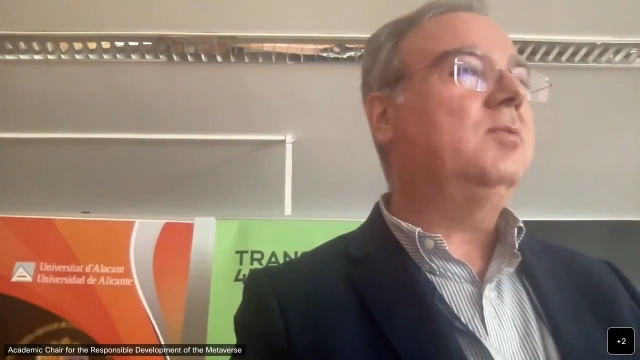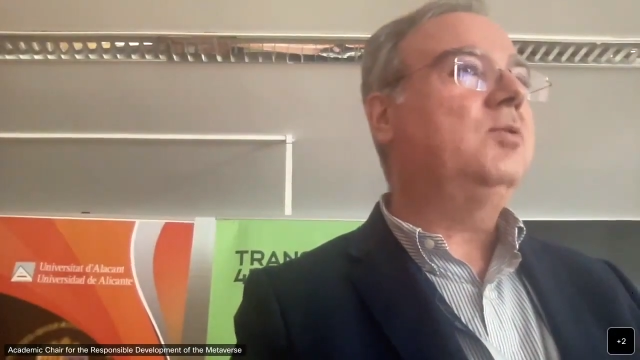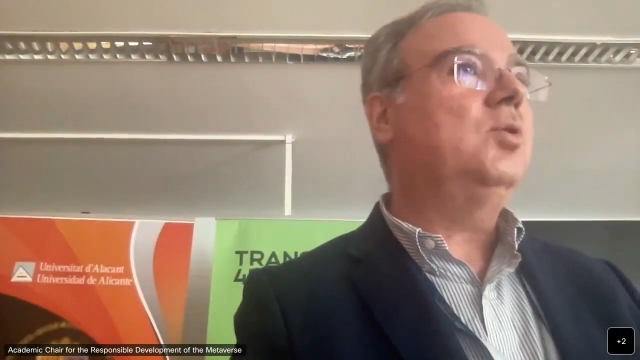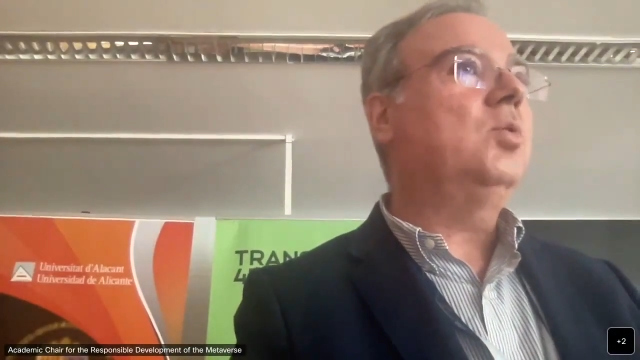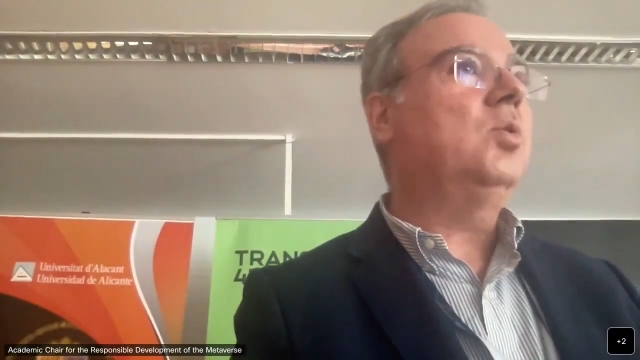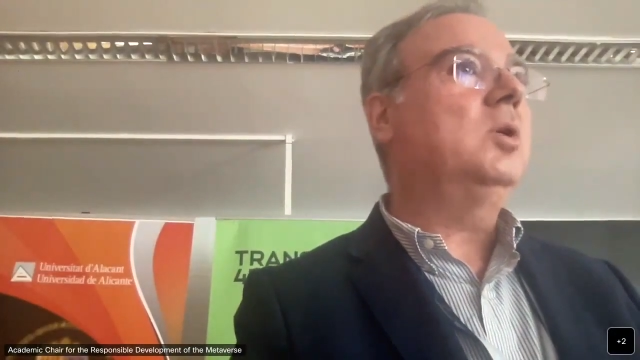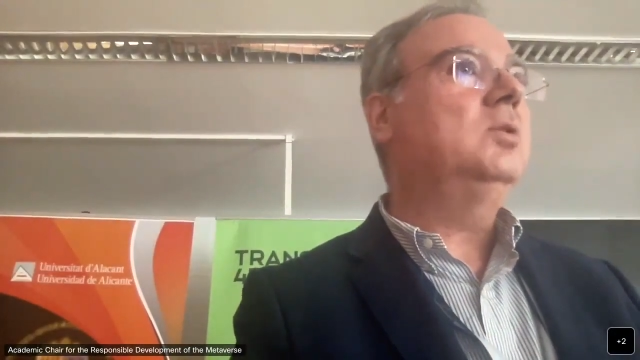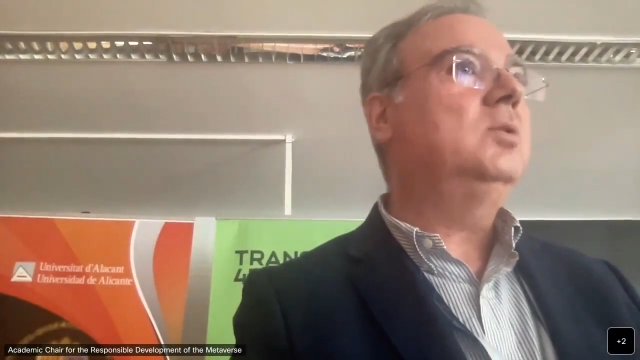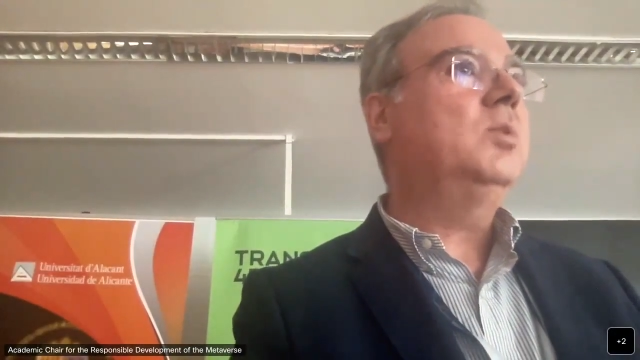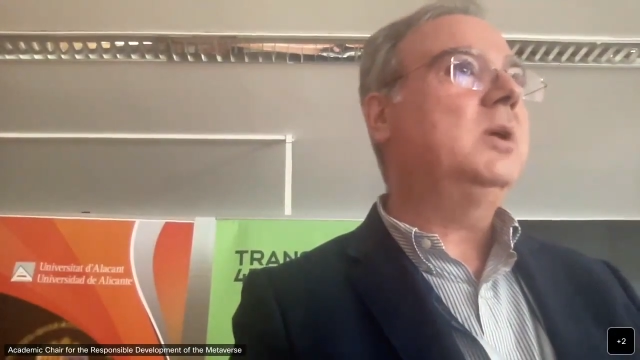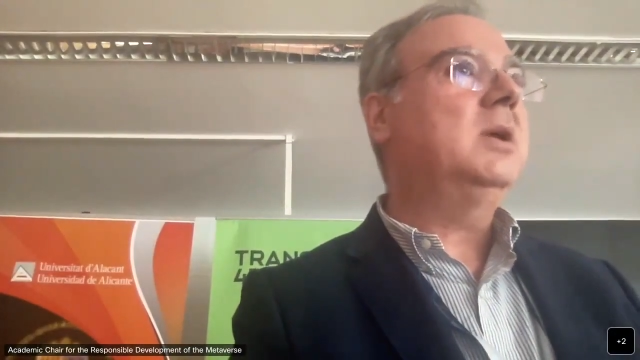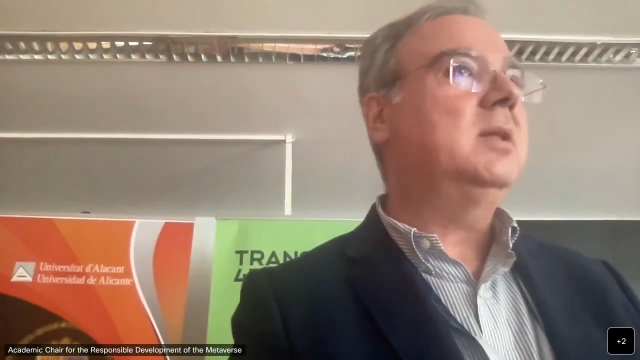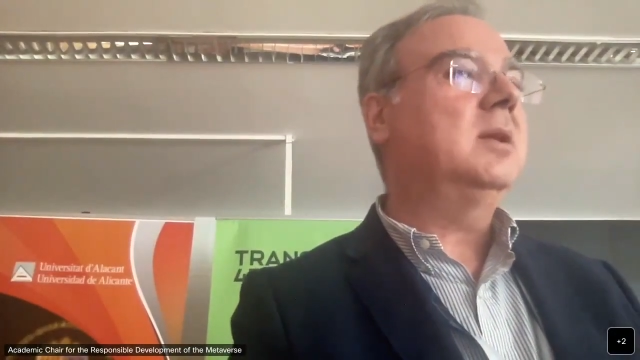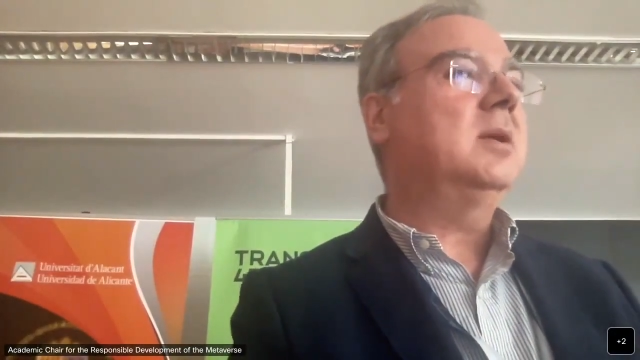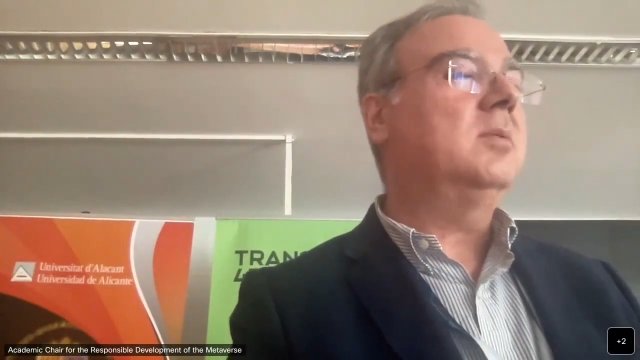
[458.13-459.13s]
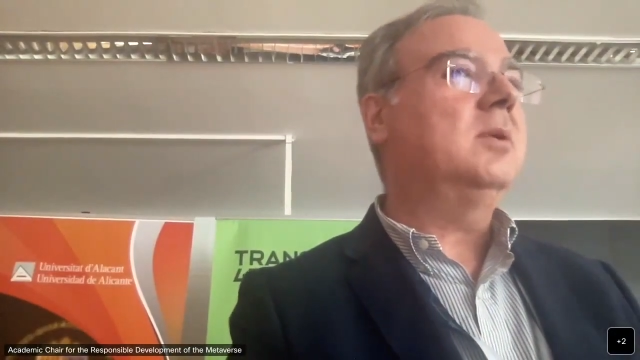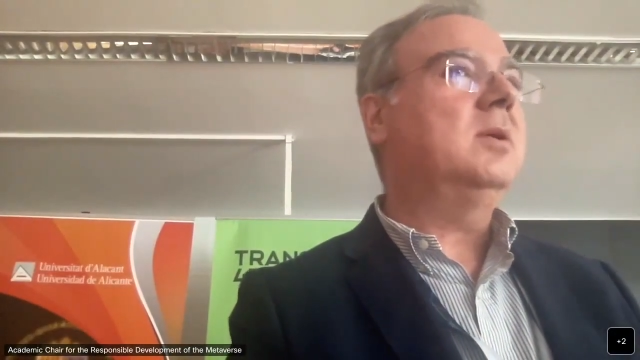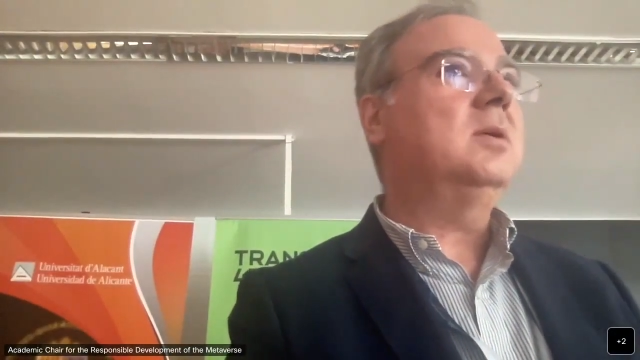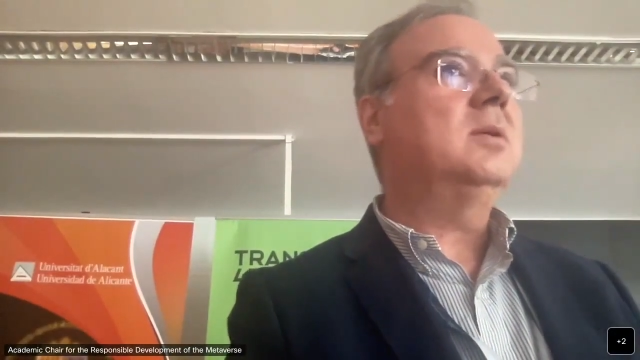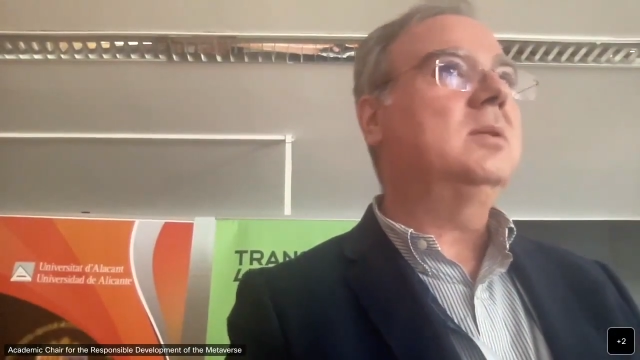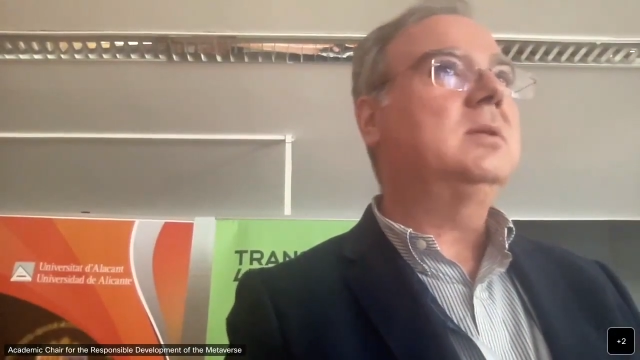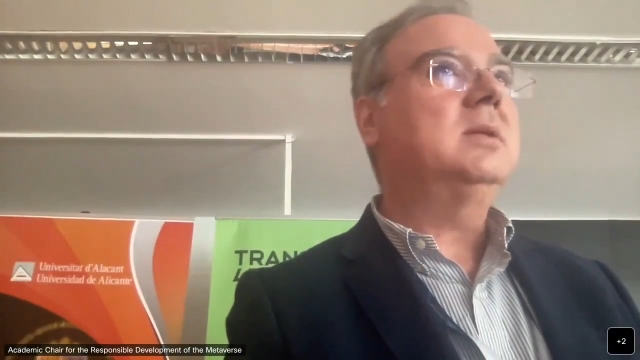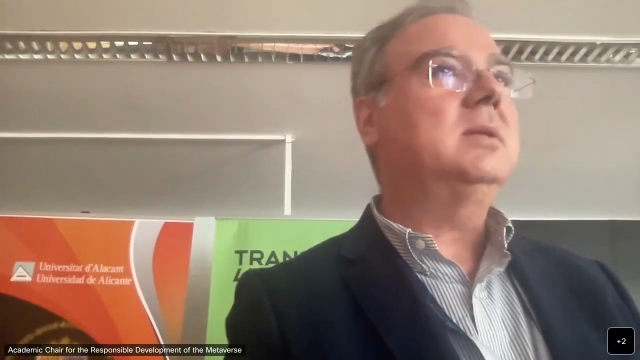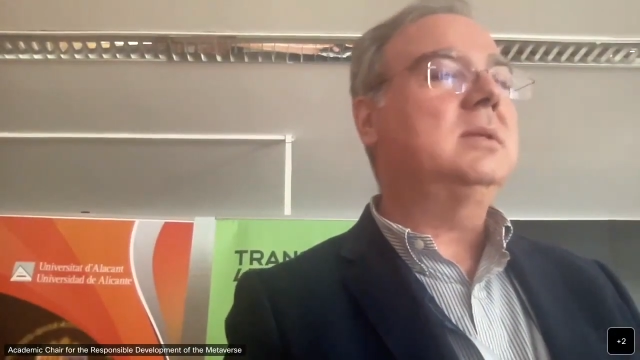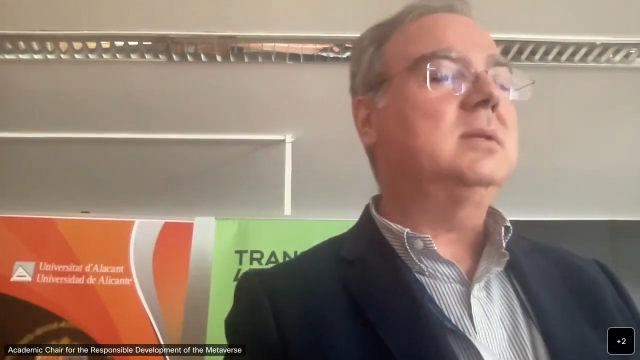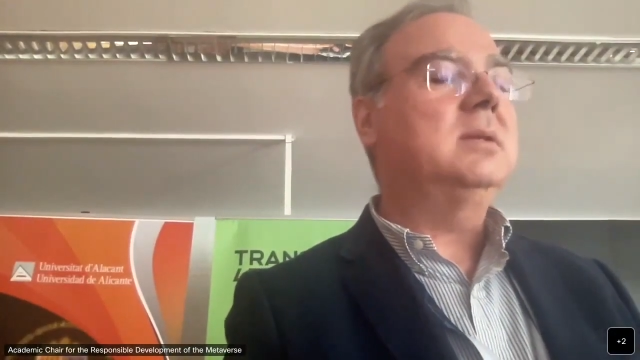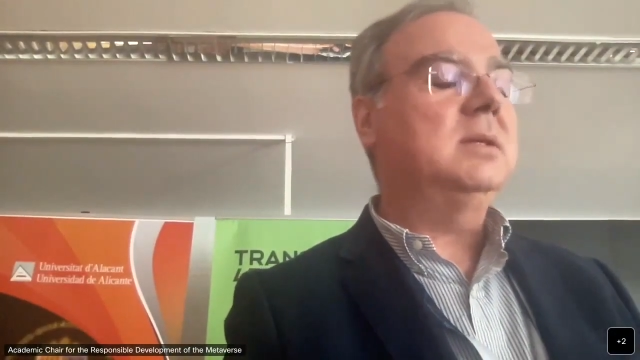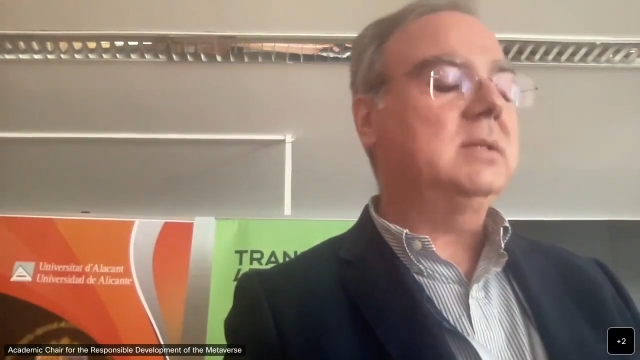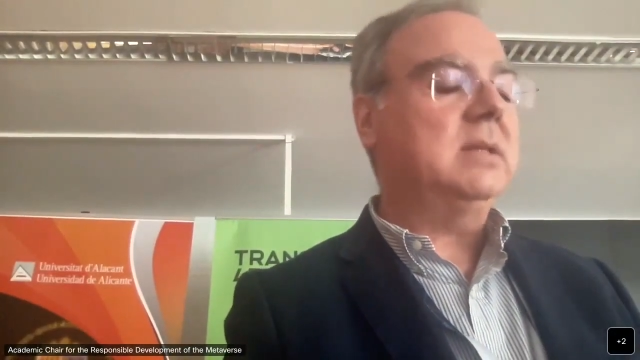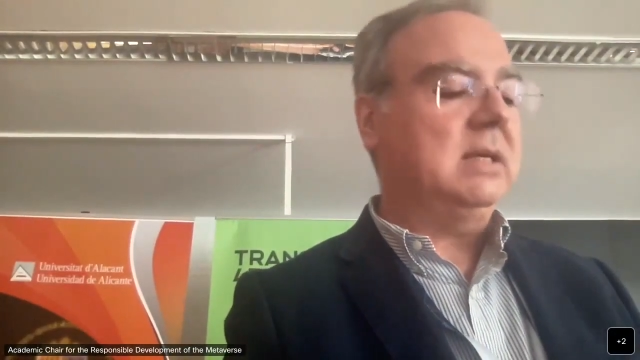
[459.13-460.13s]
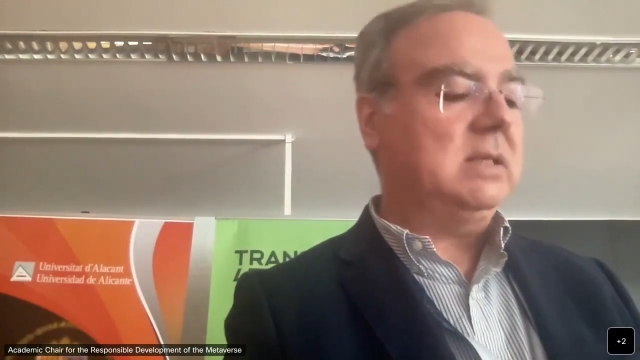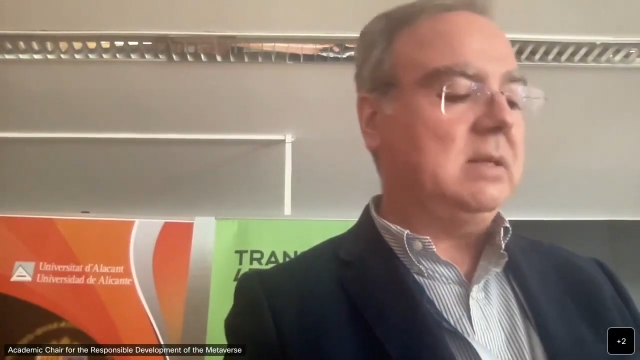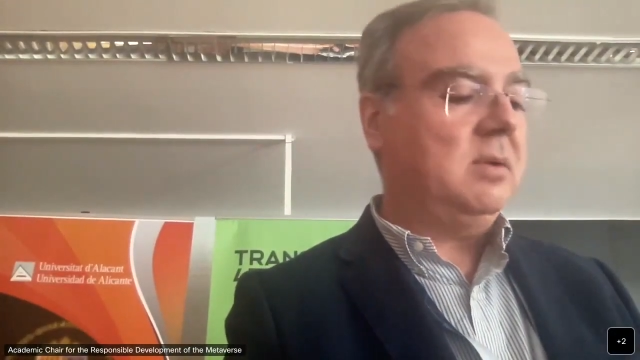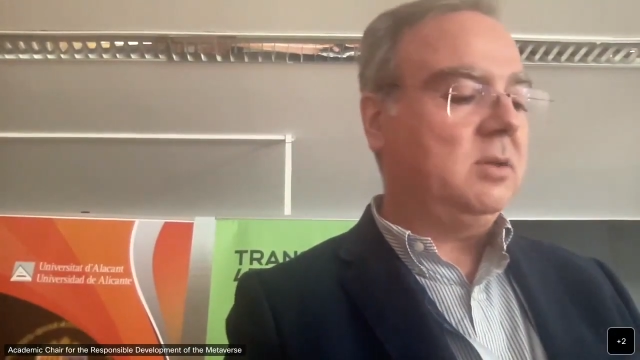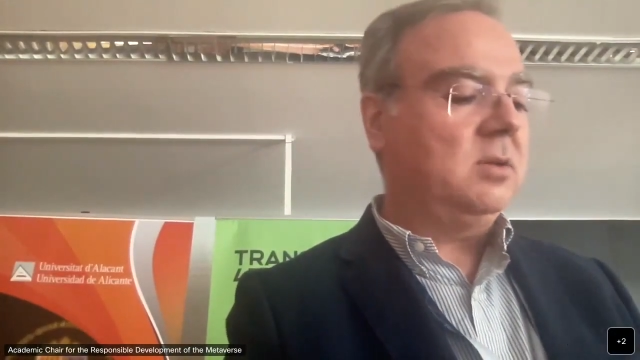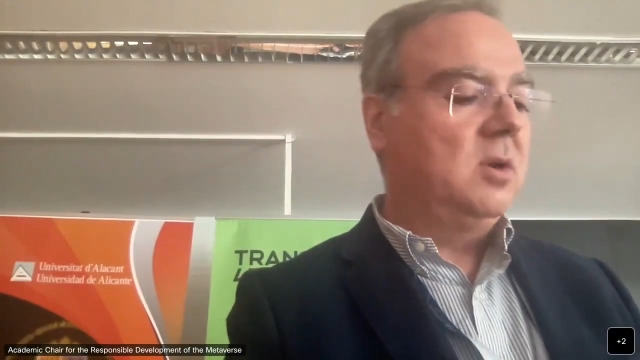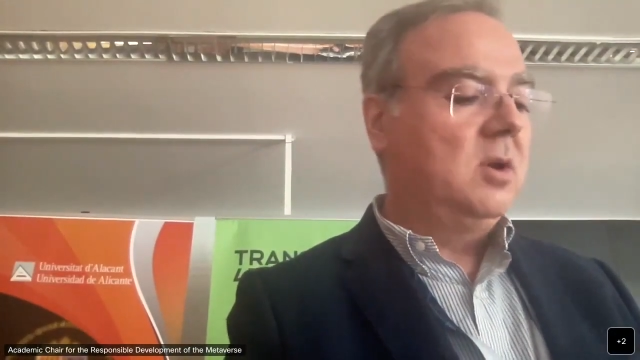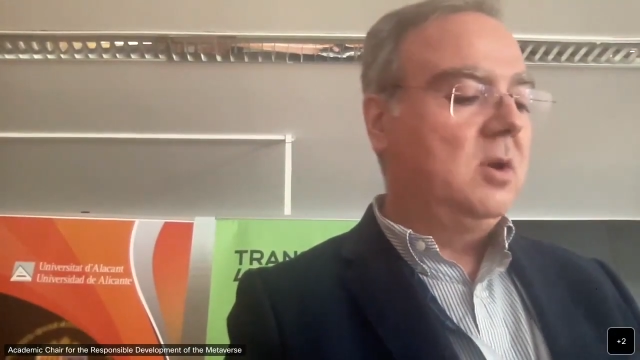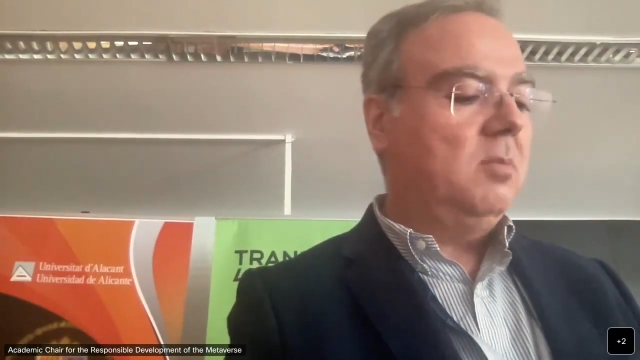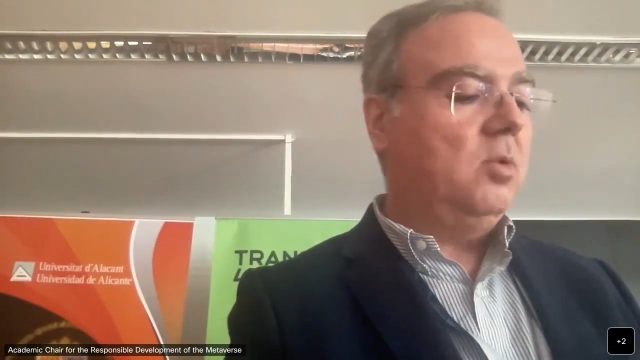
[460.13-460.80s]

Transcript: If you want, we can discuss about